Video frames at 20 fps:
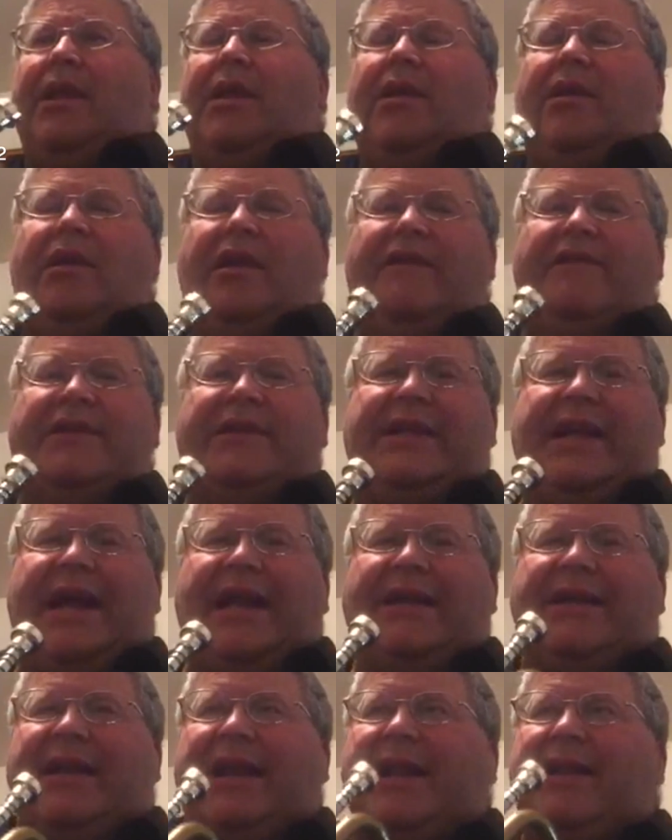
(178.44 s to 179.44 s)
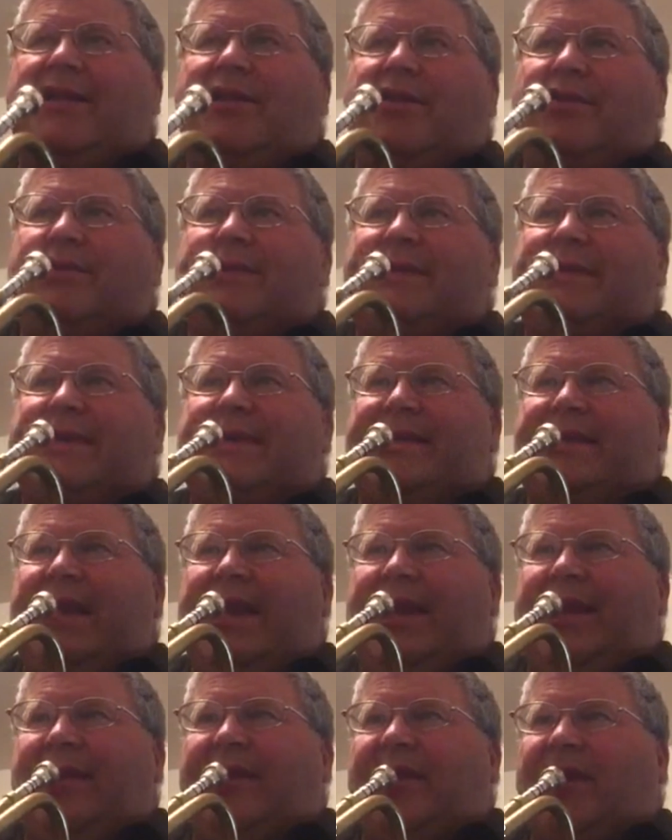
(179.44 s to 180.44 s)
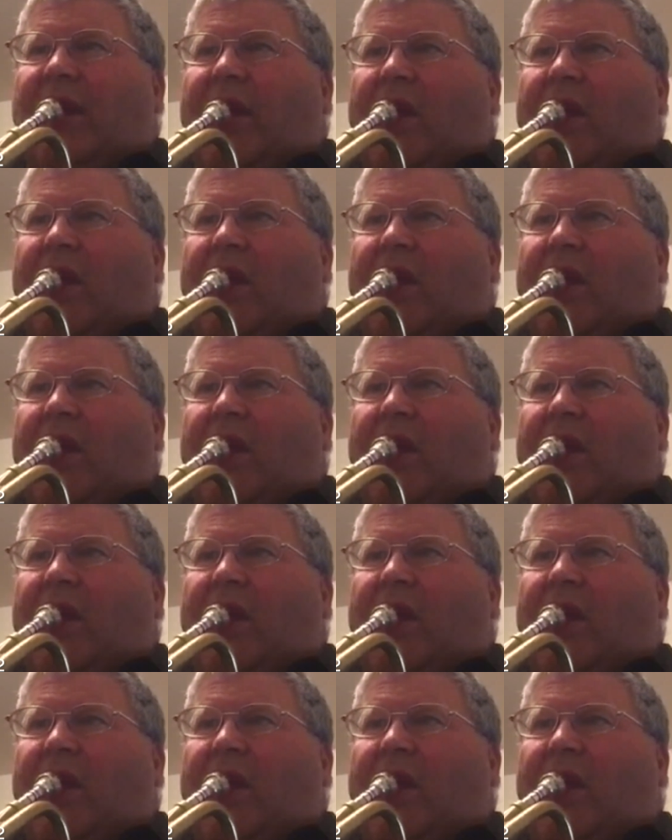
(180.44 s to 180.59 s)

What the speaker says: you have a dotted eighth note 16th.